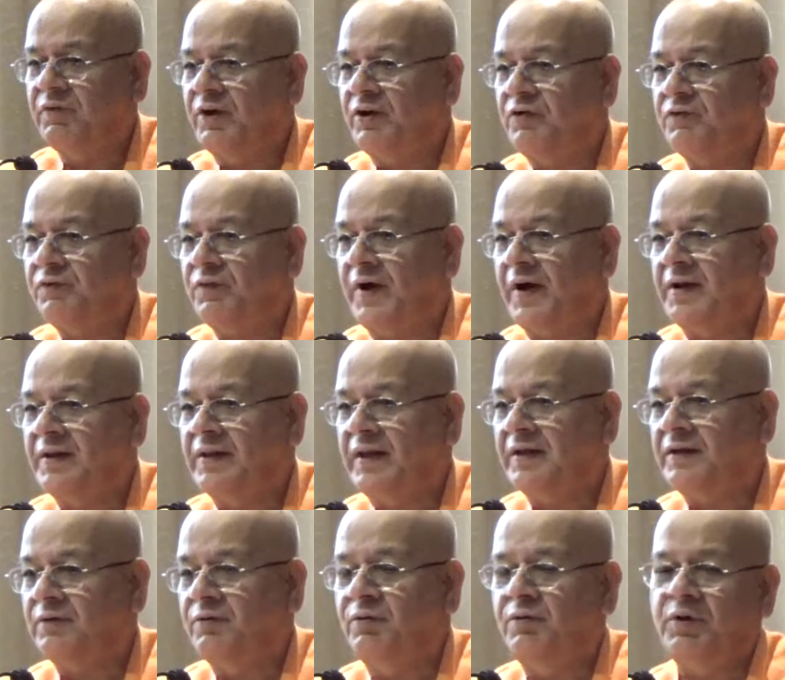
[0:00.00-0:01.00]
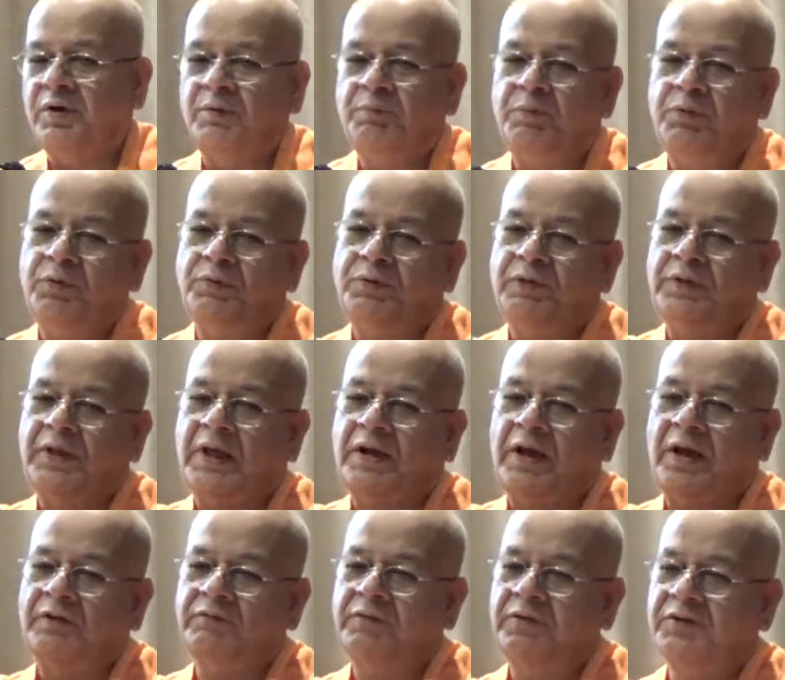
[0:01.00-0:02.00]
where you find that glory, beauty that
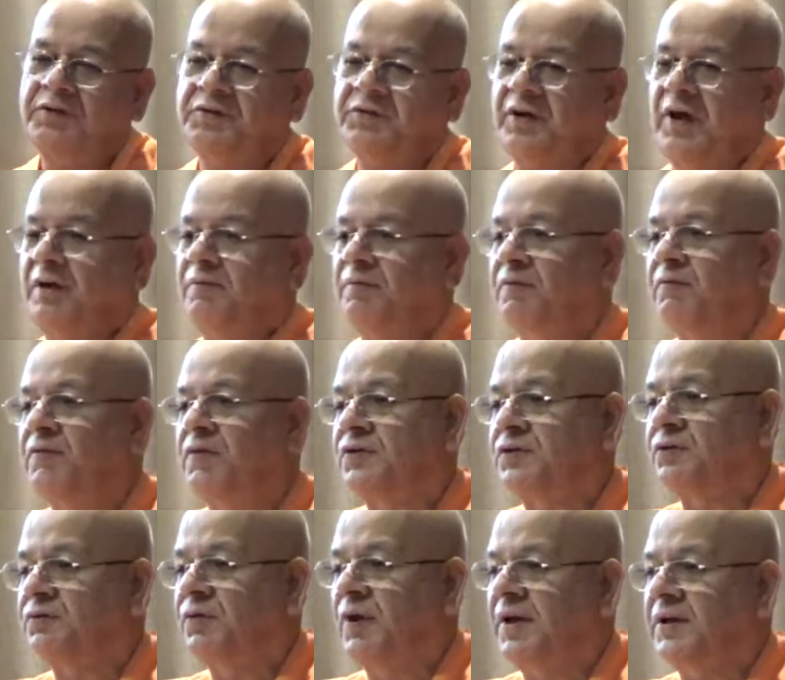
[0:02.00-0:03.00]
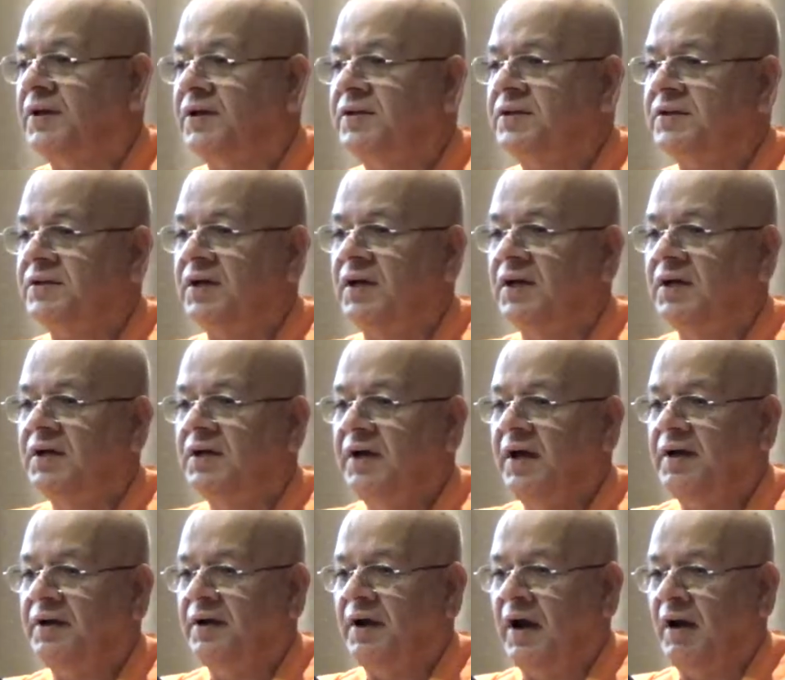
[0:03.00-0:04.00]
has been described in Vishnu and Krishna
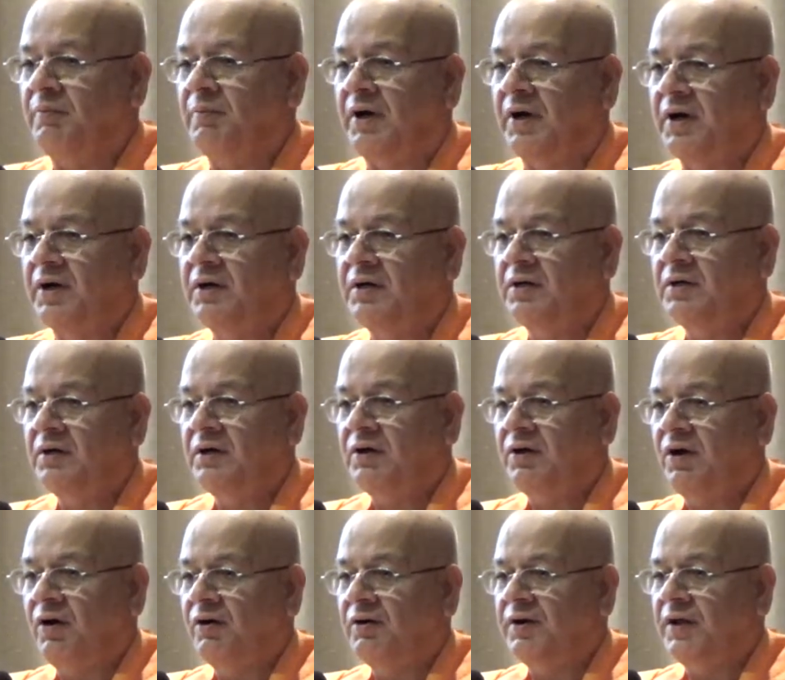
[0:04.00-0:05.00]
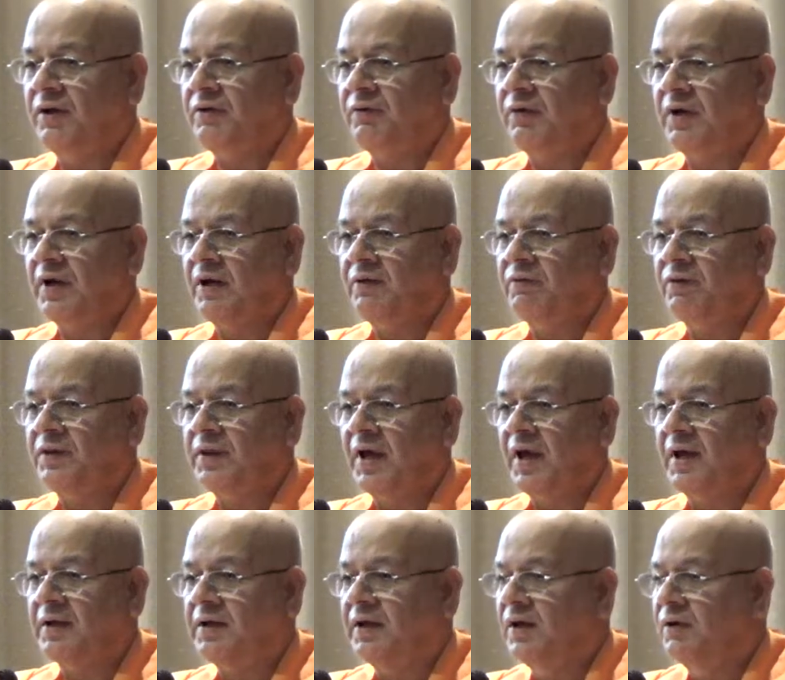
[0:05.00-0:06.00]
and Rama, all decorated with
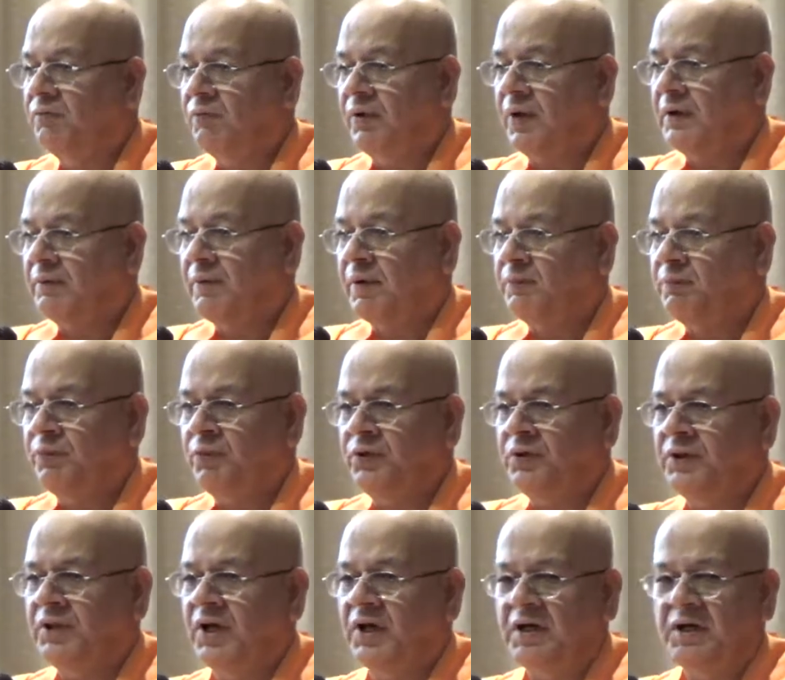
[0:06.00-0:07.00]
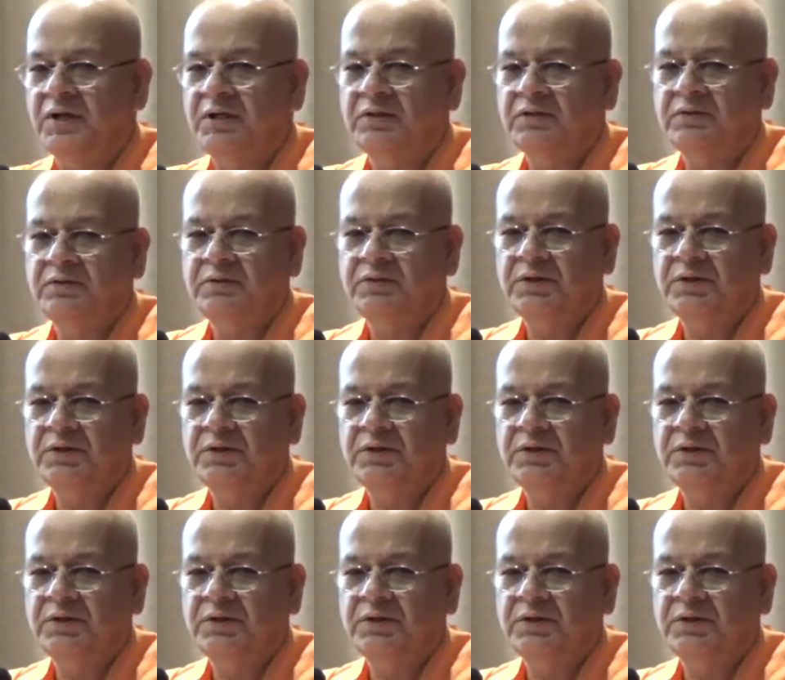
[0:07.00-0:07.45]
that. What about Buddha?